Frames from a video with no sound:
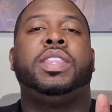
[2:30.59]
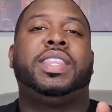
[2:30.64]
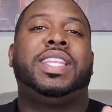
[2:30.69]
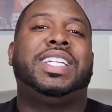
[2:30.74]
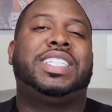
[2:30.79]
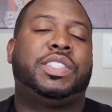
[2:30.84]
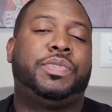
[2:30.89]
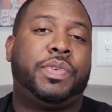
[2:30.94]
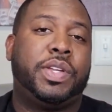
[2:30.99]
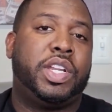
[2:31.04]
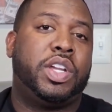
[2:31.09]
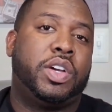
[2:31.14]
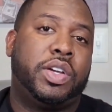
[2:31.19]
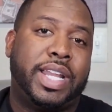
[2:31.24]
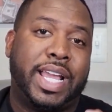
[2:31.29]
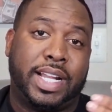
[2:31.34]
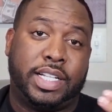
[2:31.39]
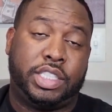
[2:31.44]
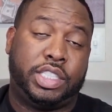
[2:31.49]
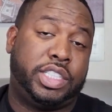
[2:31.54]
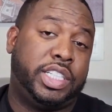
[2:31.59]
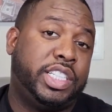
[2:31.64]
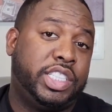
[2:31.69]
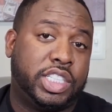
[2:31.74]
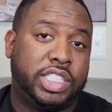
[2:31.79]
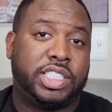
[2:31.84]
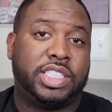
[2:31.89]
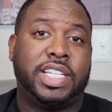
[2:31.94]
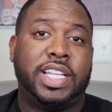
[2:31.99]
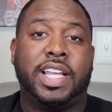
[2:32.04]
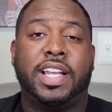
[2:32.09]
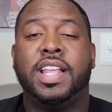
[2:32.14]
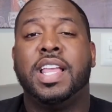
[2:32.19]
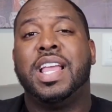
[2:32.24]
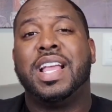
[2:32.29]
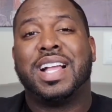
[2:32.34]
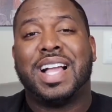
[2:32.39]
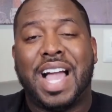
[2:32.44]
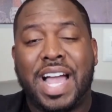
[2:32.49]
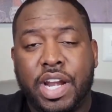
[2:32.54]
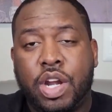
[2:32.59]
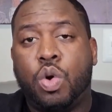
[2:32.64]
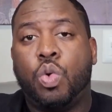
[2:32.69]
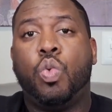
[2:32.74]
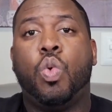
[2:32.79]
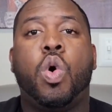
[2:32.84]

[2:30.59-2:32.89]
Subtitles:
this video that she just did kind of